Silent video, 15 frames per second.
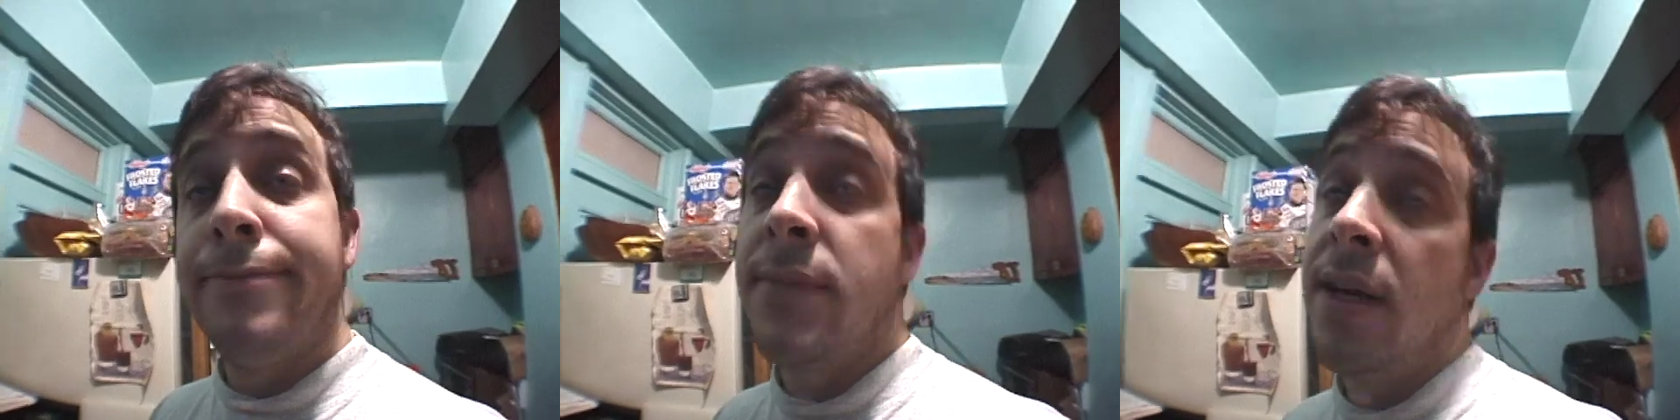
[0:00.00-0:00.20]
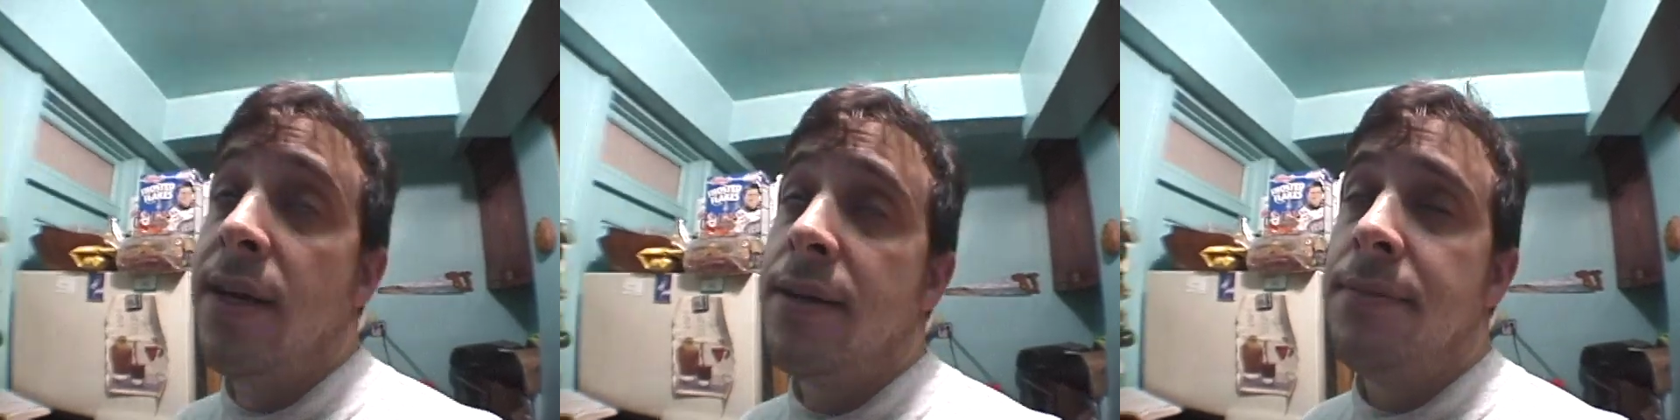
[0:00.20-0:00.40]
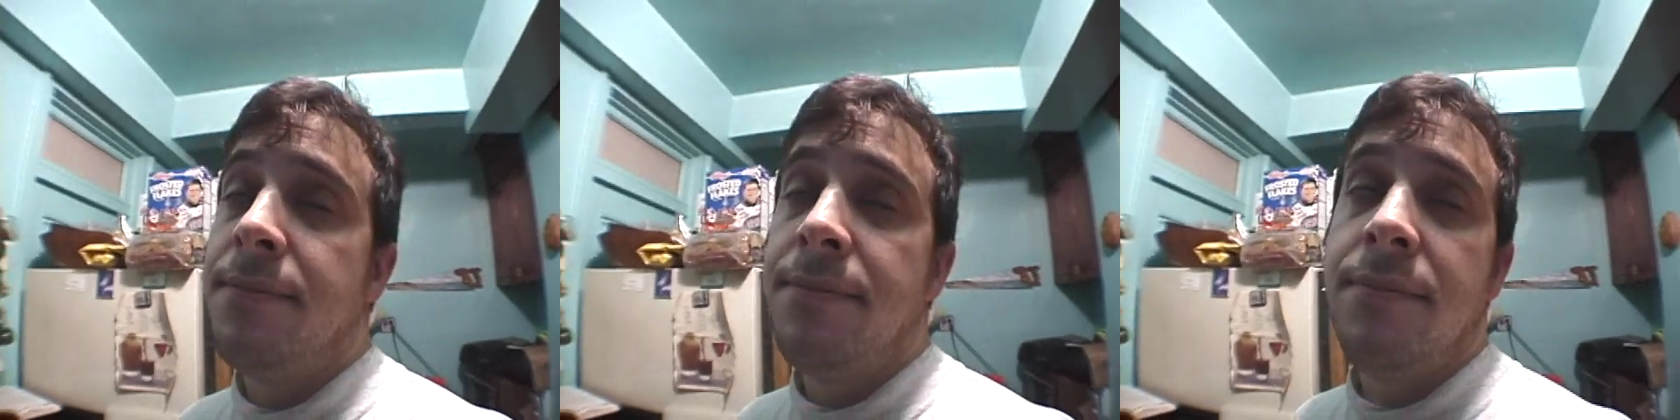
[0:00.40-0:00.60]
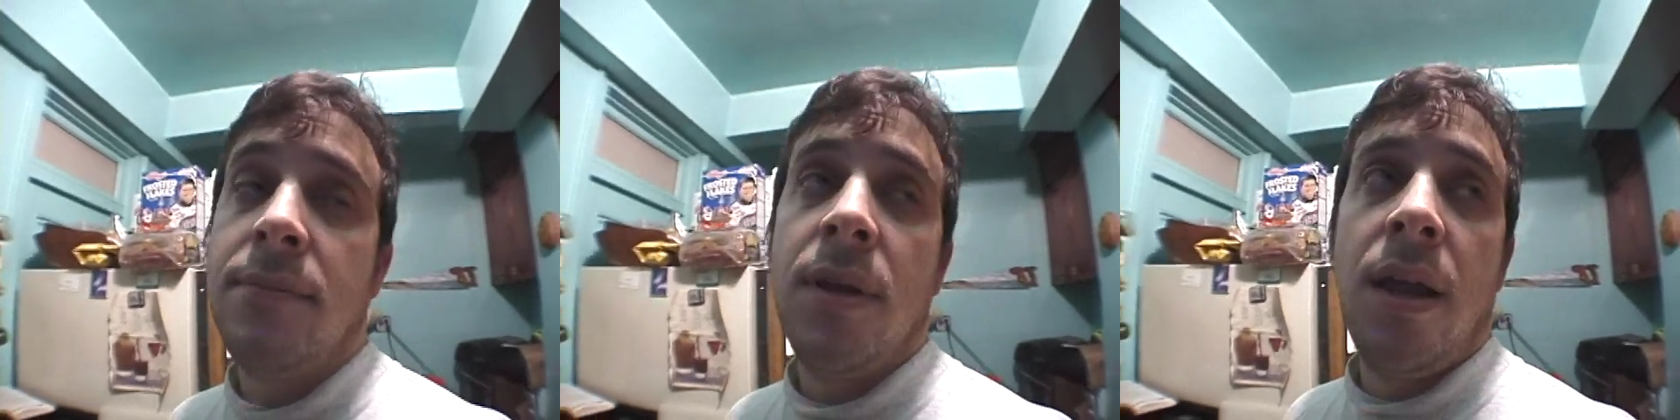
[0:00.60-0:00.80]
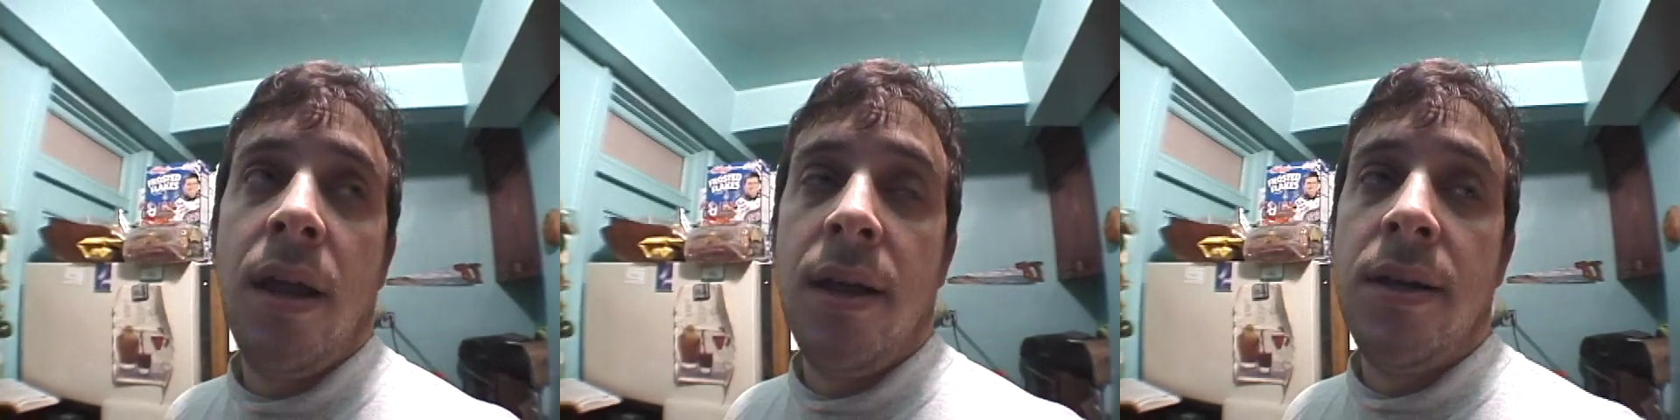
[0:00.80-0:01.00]
Not
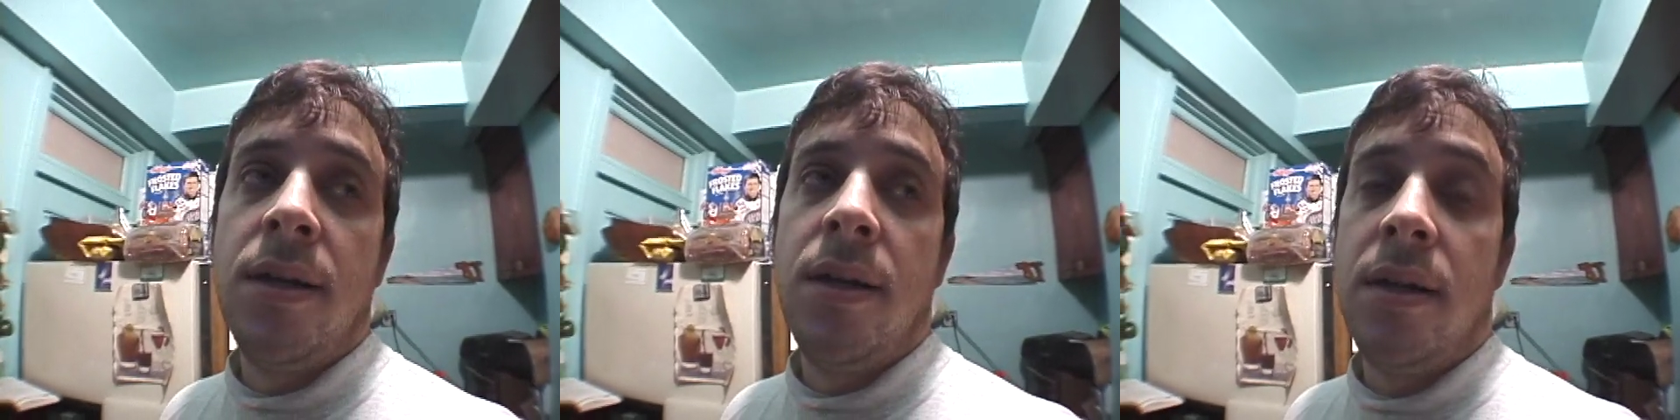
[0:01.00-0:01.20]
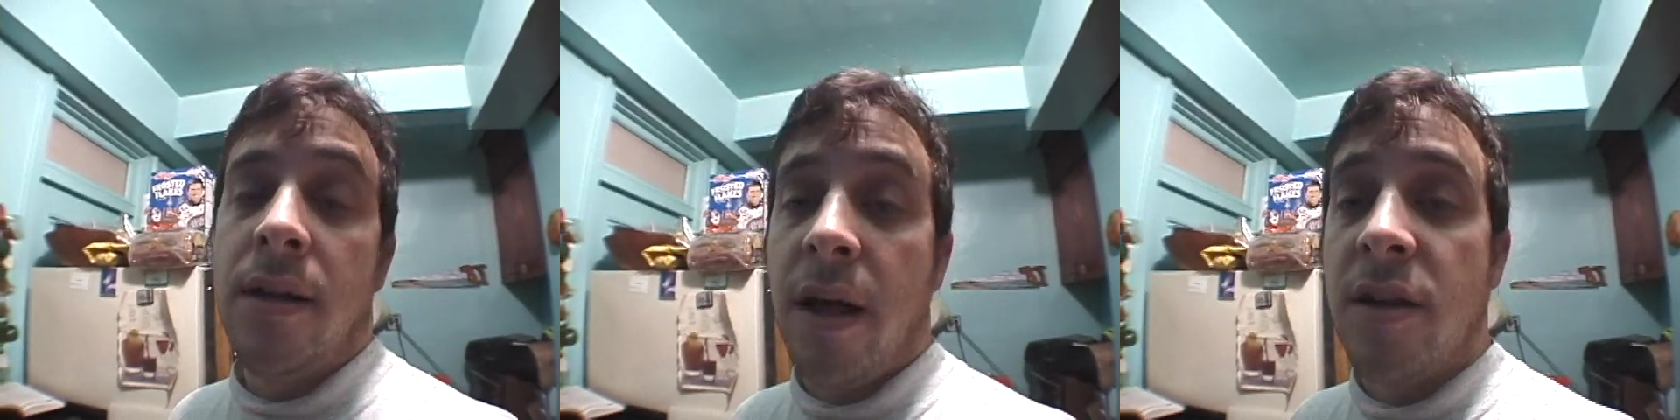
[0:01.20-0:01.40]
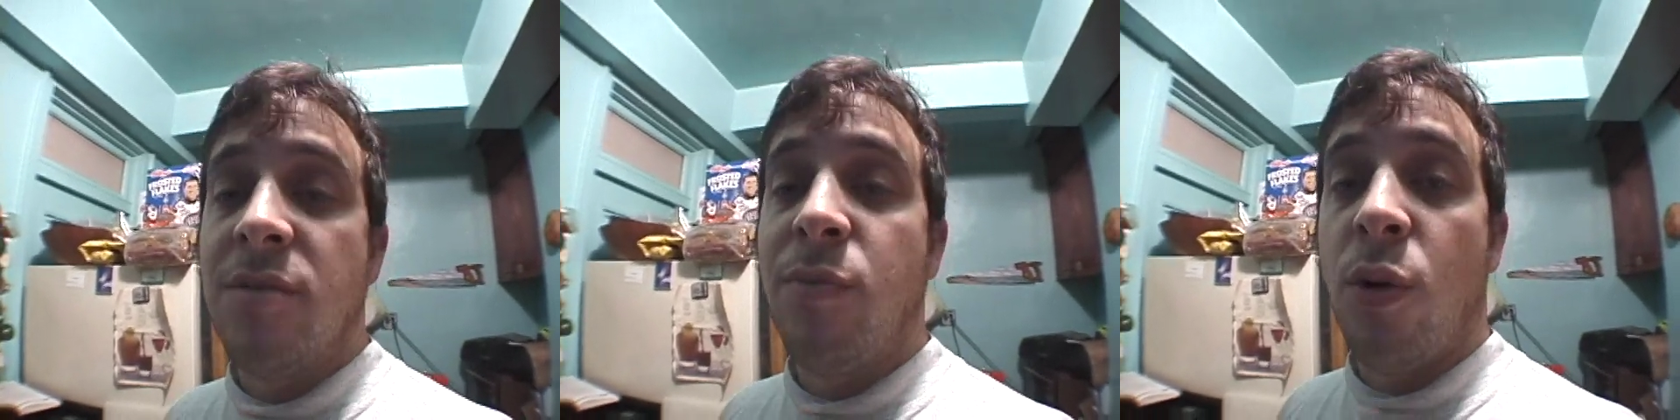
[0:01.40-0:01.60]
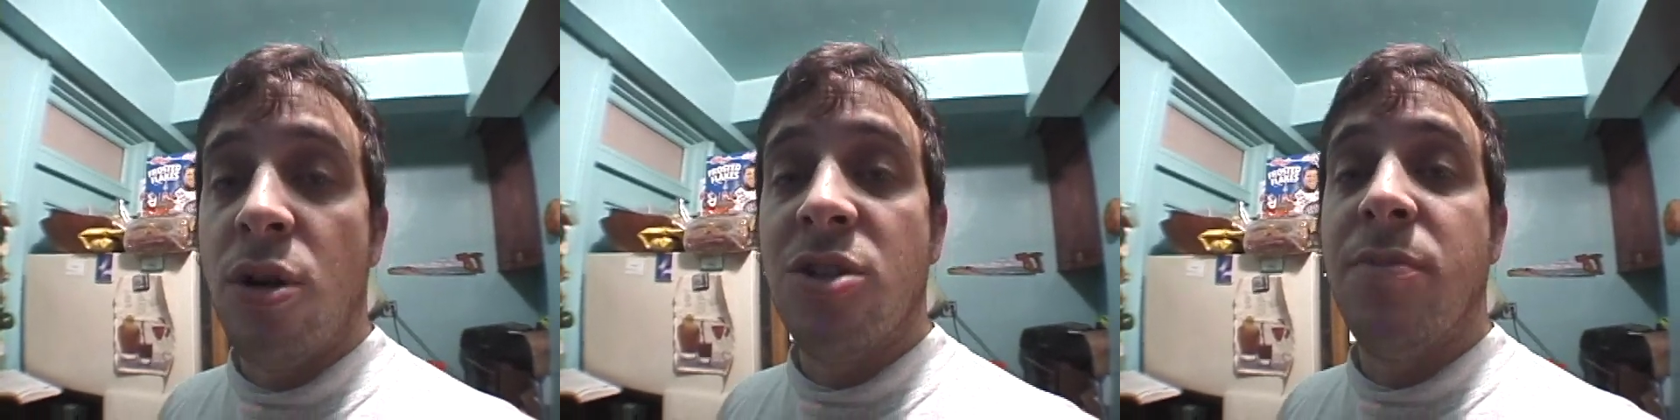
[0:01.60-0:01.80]
as bored